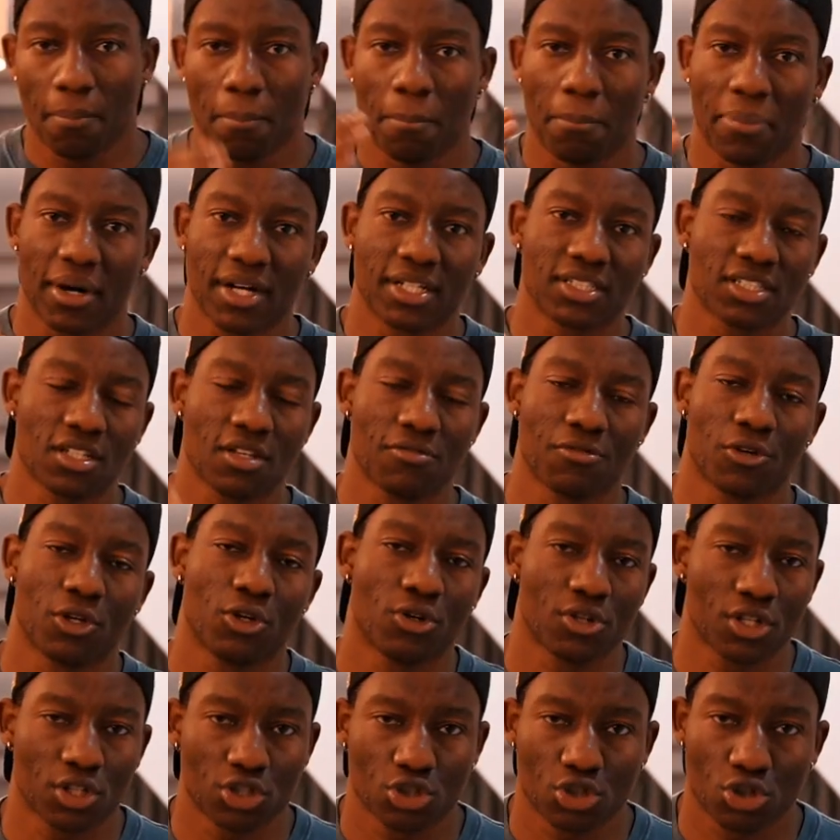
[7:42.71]
But if you're
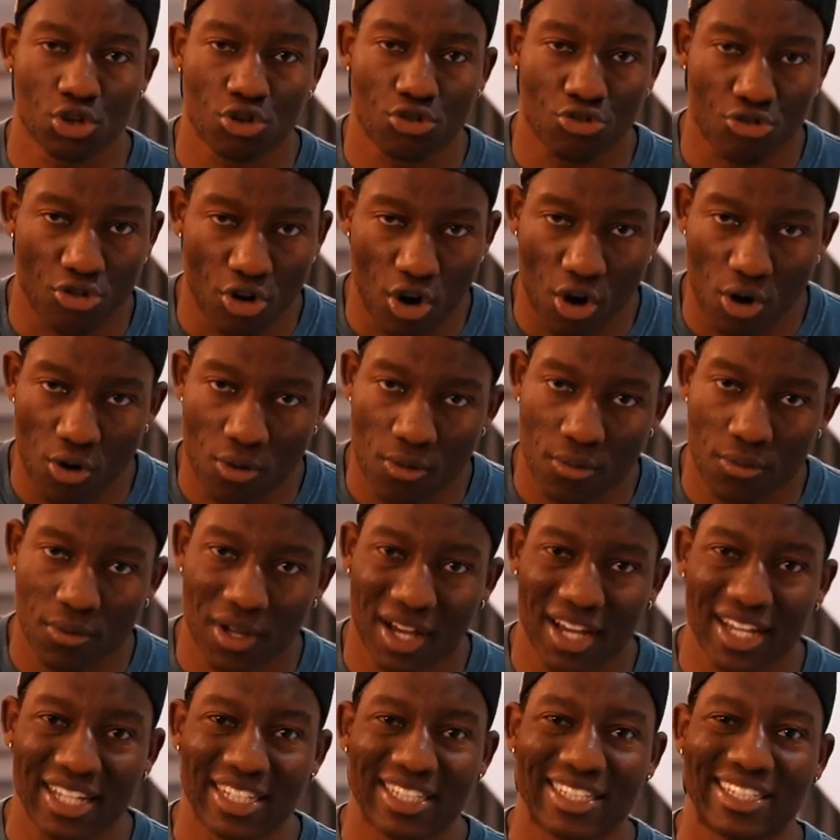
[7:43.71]
looking to grow,
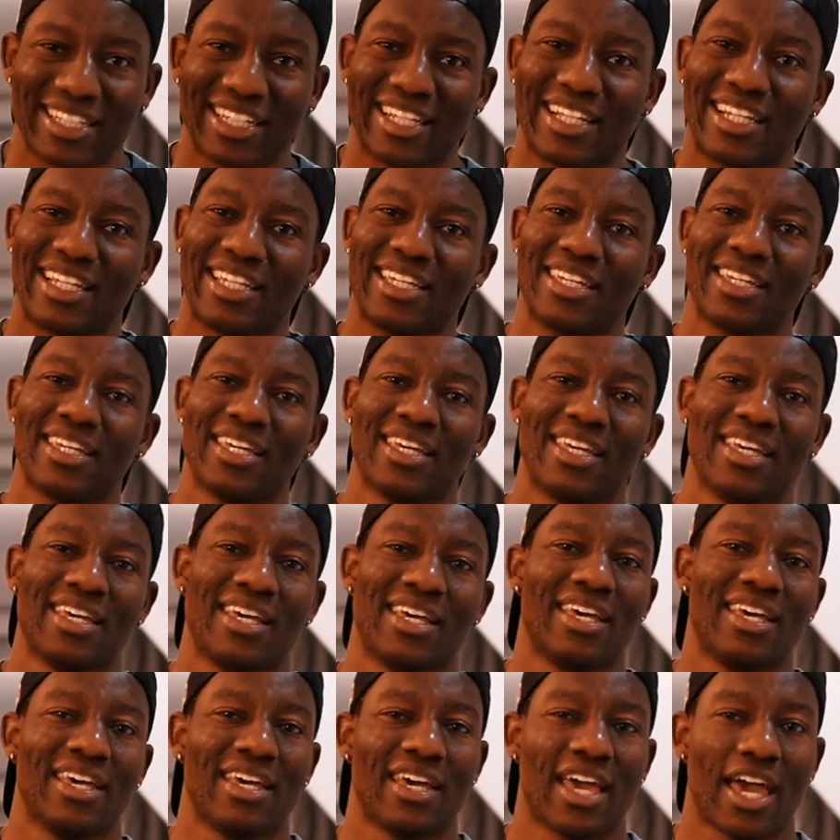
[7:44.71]
ideally
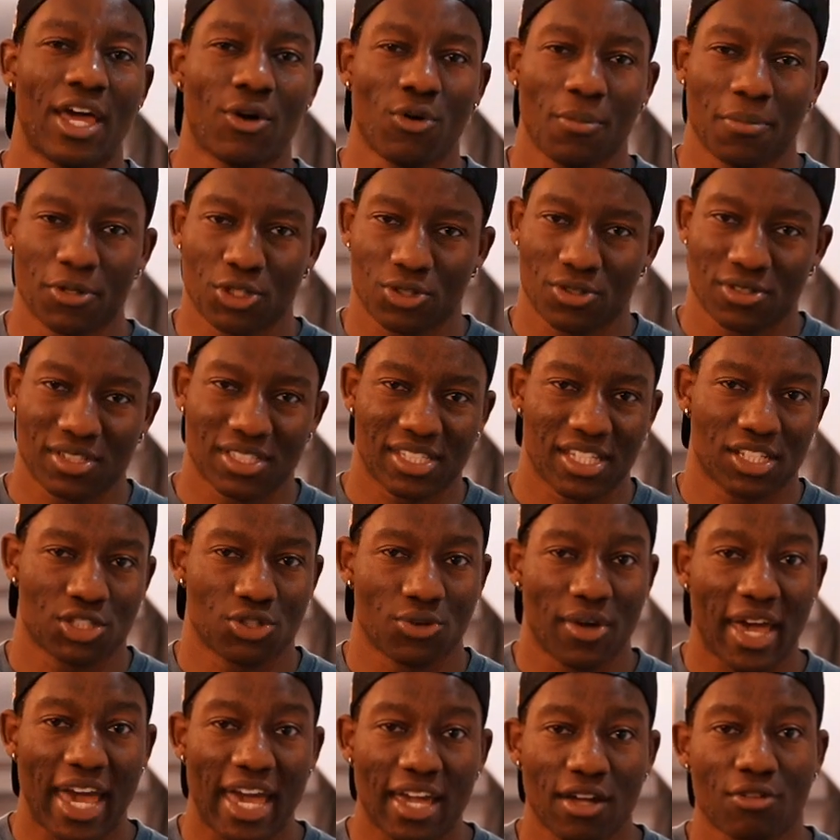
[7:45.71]
anywhere between 6
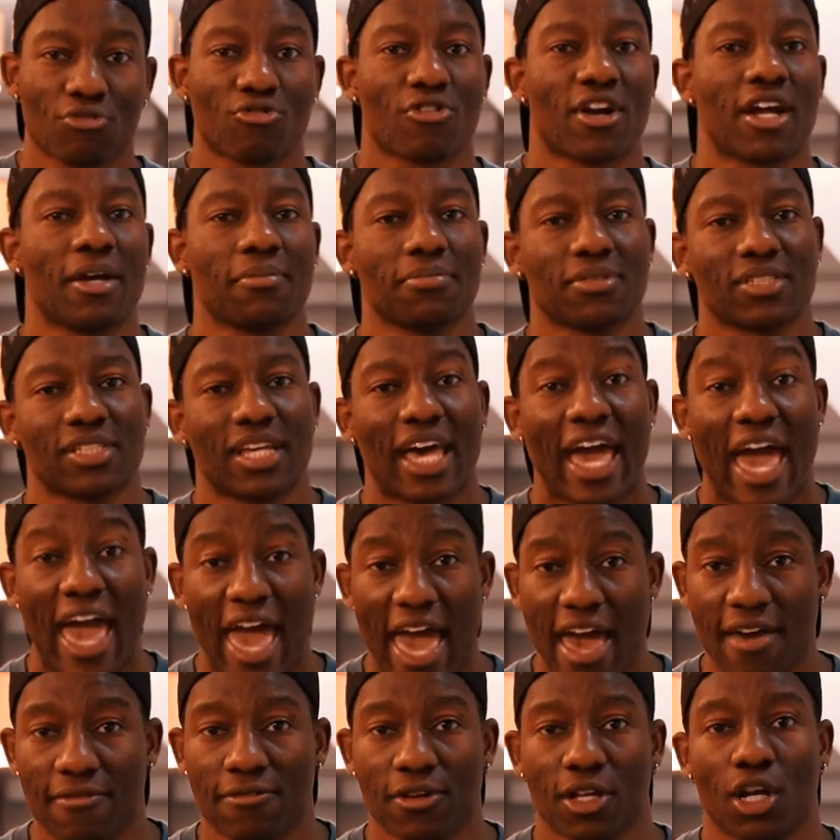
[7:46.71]
to 8 reps,
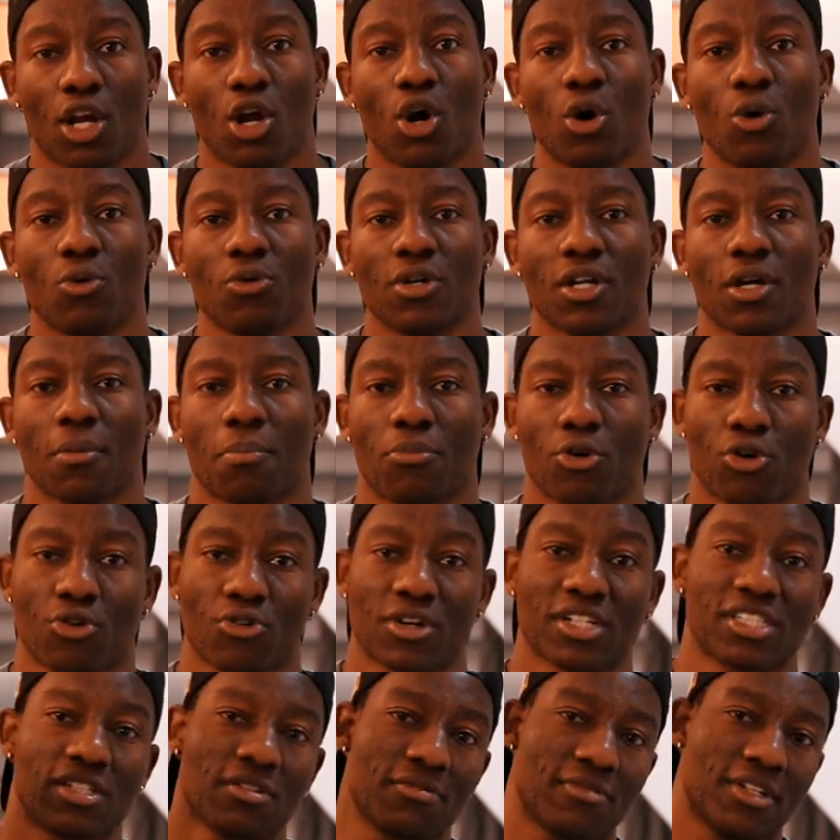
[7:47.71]
heavy load,
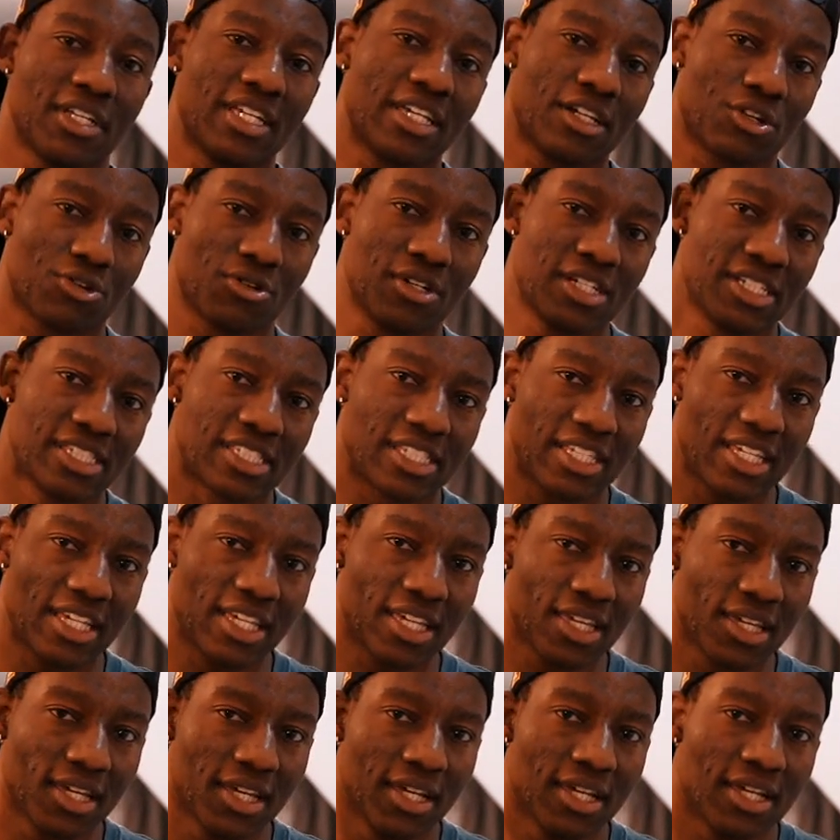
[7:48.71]
progressively
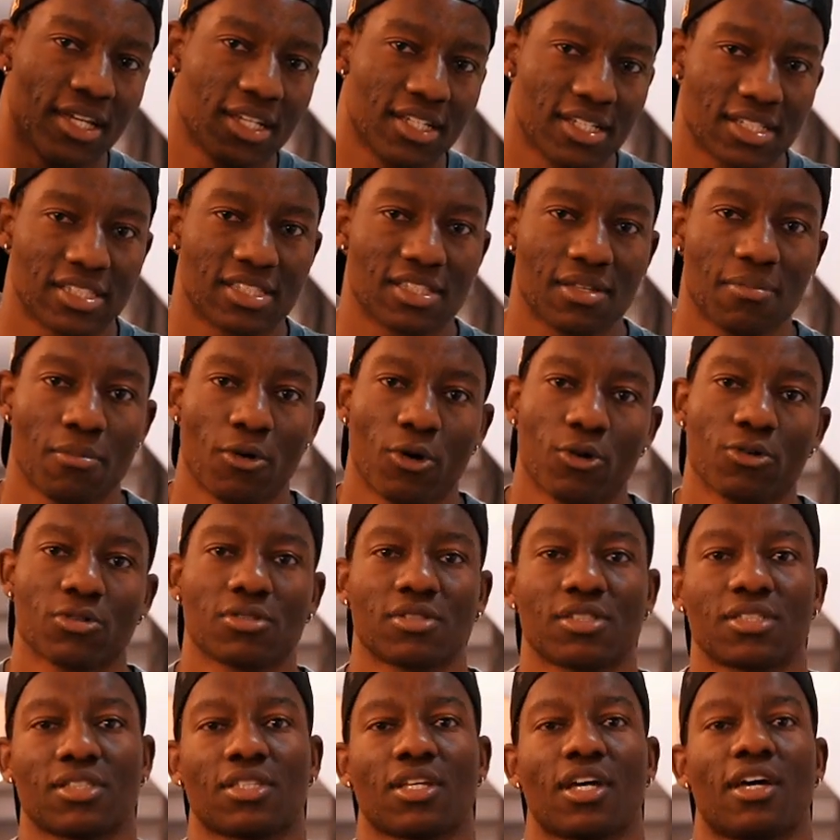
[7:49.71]
increasing, is the
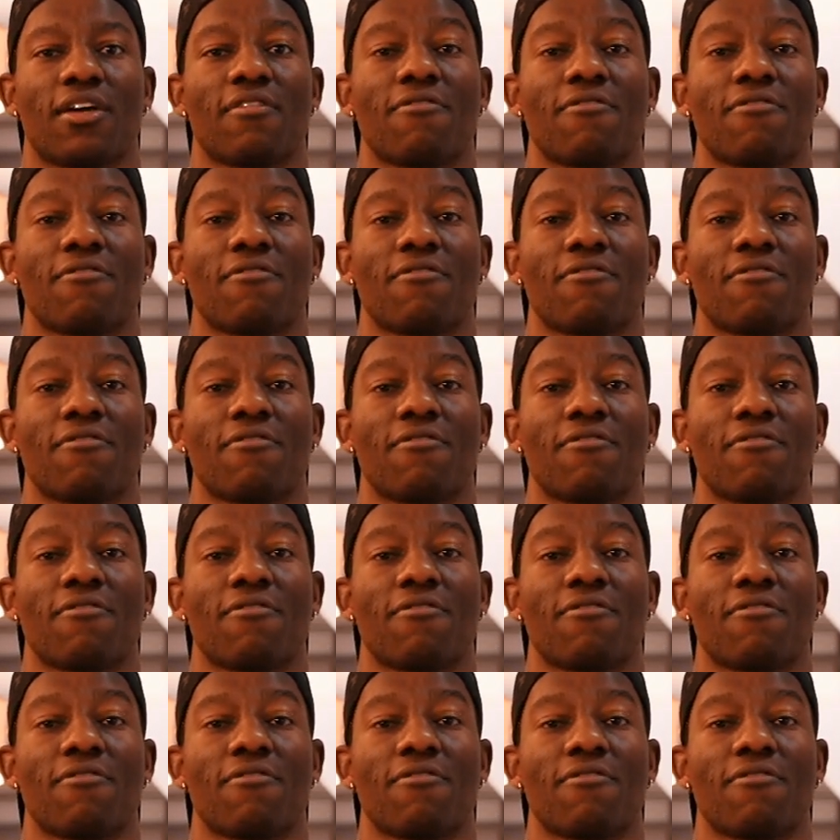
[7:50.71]
most